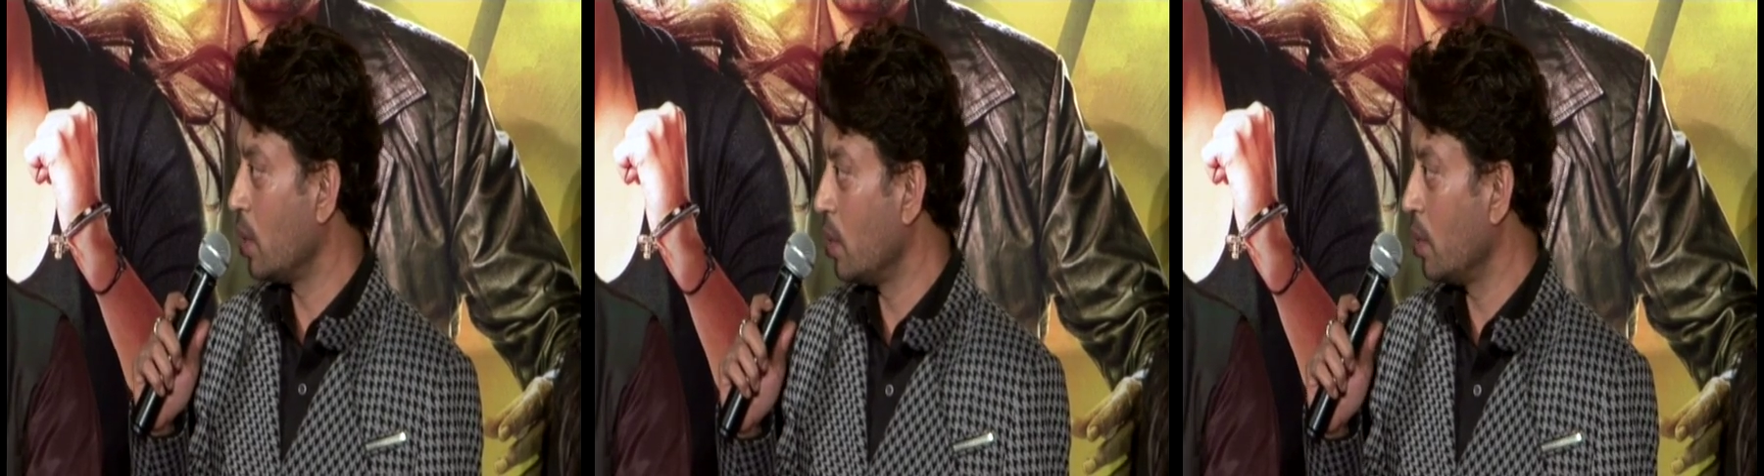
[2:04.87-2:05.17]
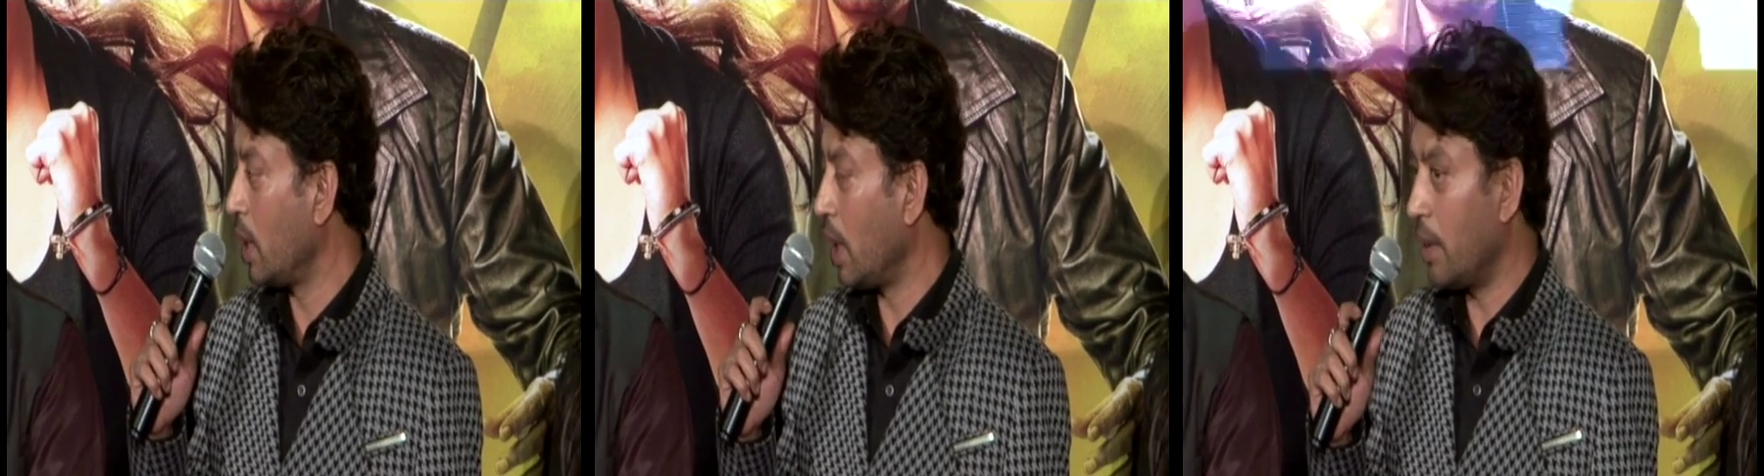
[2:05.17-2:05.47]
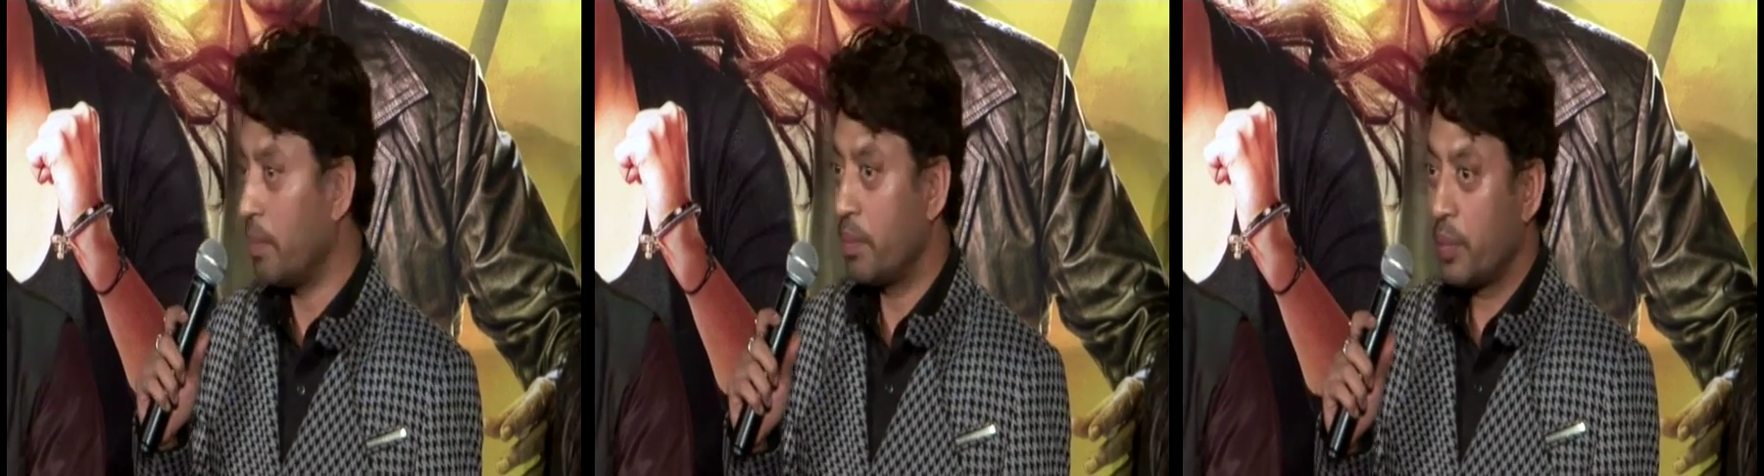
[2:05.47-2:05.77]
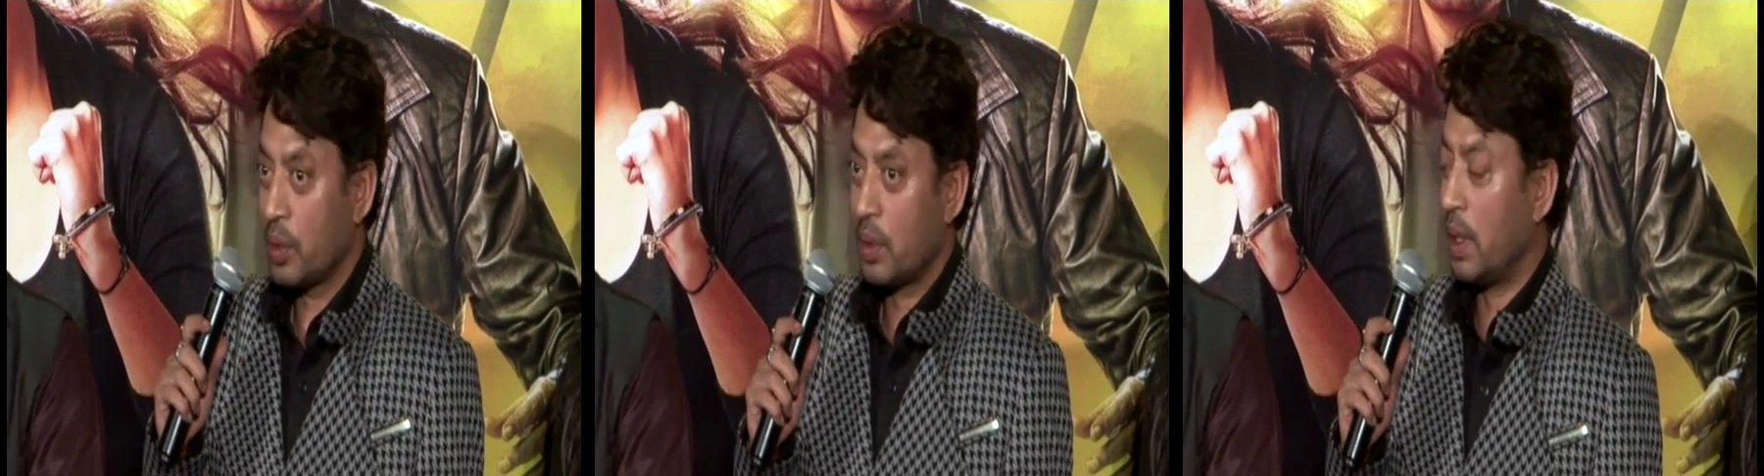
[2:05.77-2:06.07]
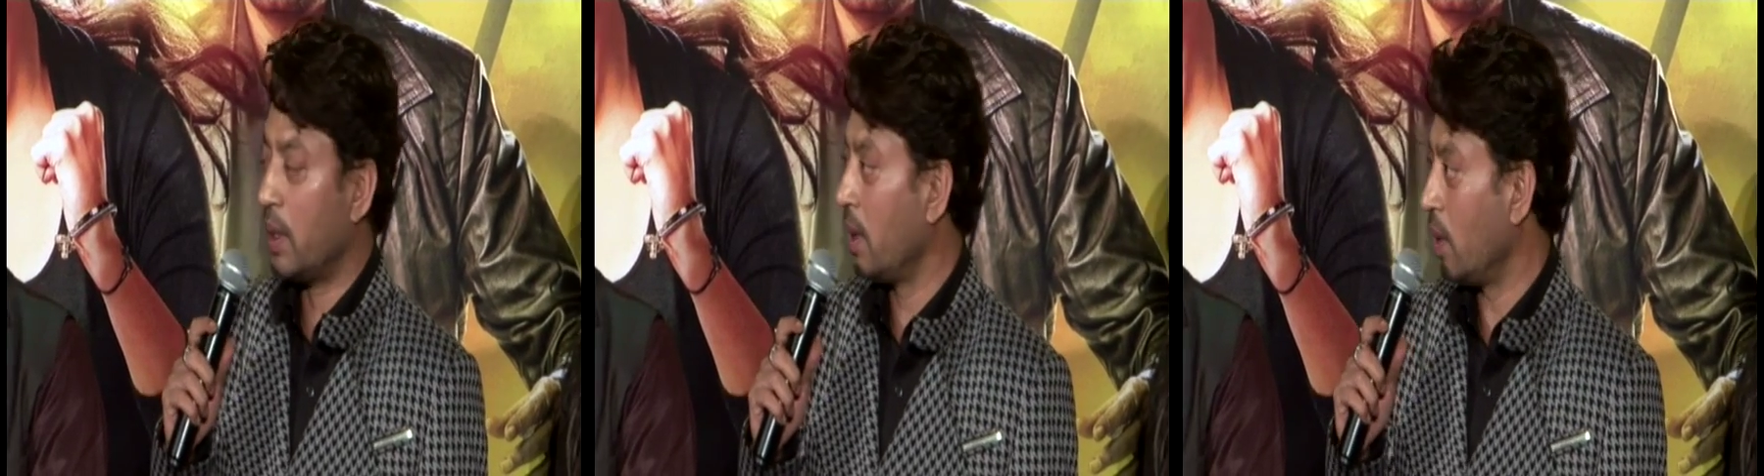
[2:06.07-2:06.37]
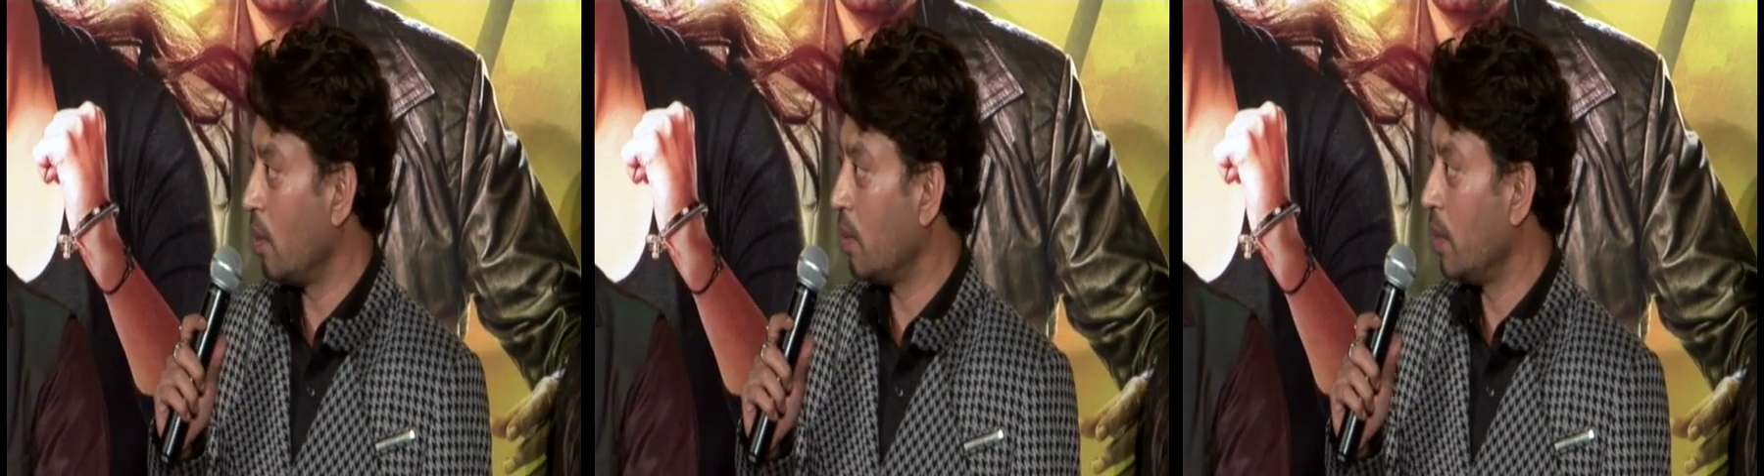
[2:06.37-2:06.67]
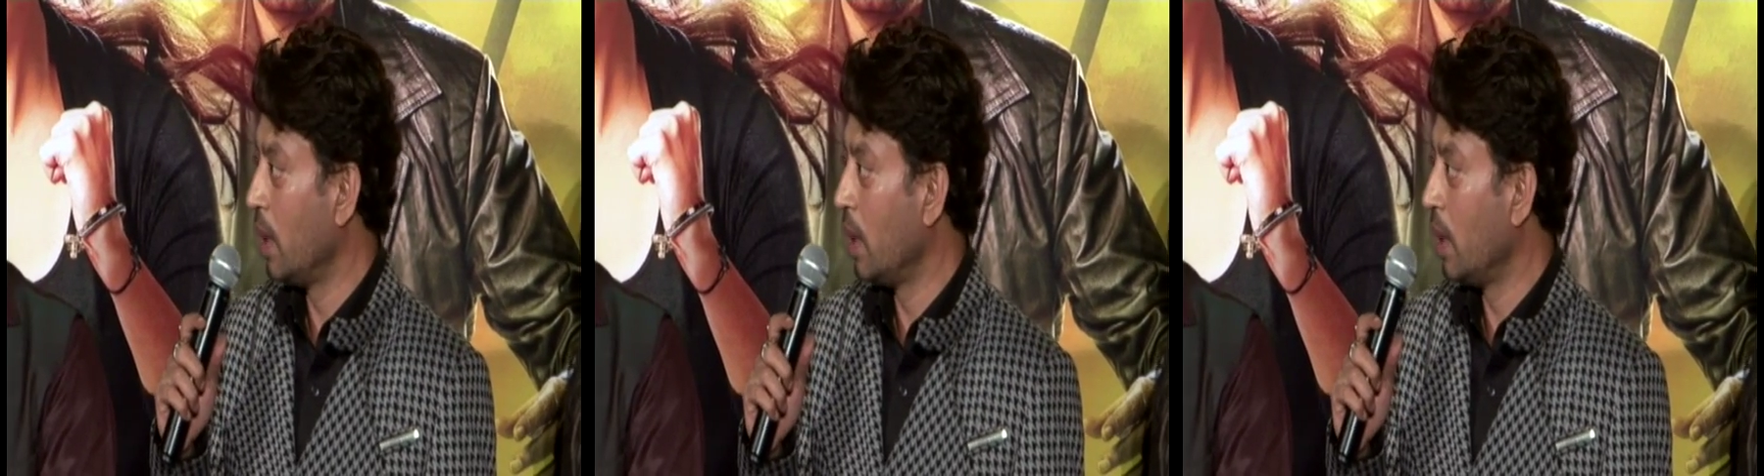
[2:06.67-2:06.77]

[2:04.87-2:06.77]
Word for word: to uh, put it, you know,